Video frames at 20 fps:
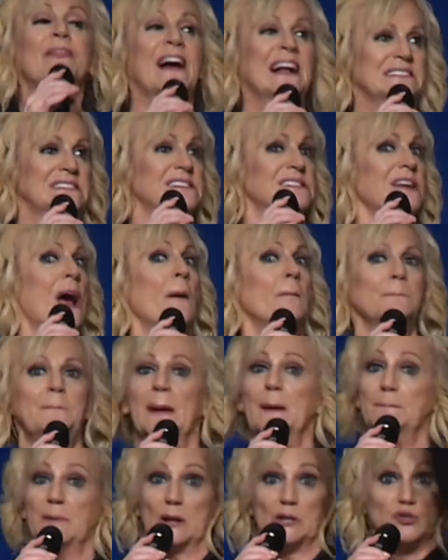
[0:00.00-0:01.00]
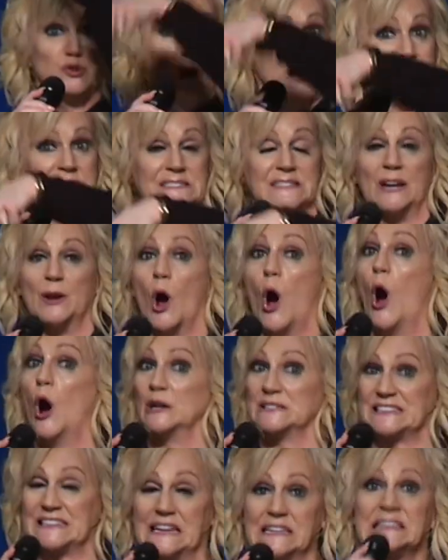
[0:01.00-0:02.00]
that some people trust in
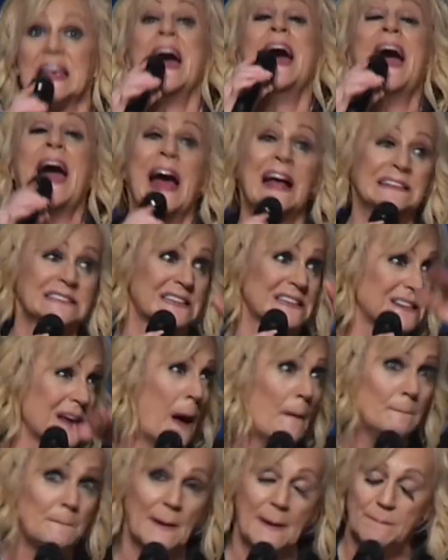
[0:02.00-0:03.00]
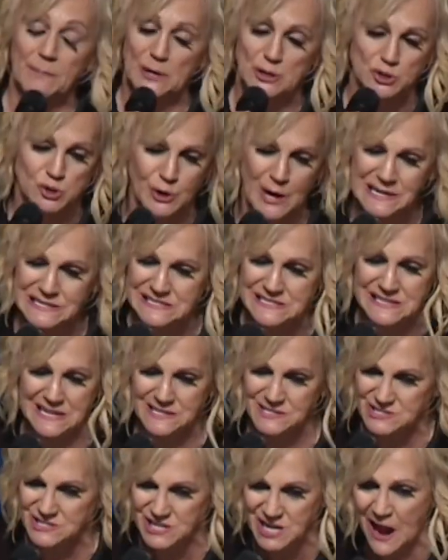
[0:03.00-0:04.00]
horses and some people trust
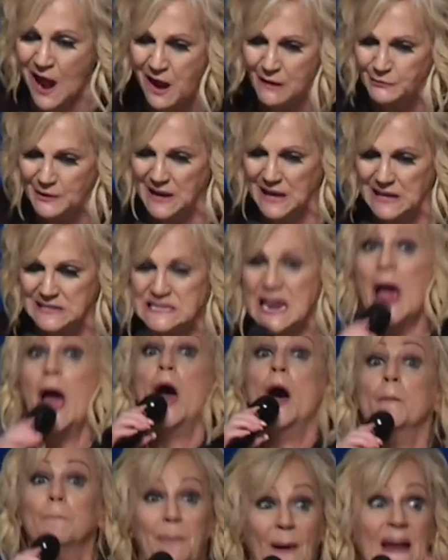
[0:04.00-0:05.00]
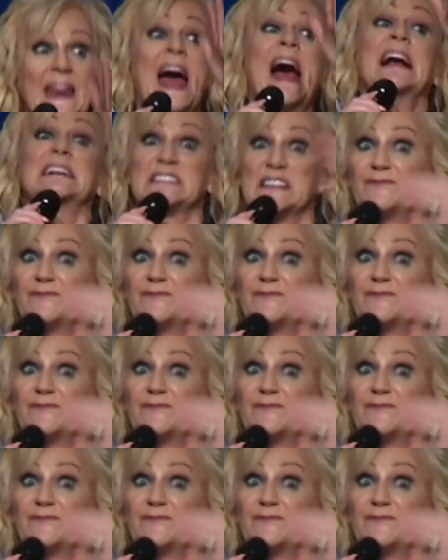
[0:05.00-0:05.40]
in chariots. But as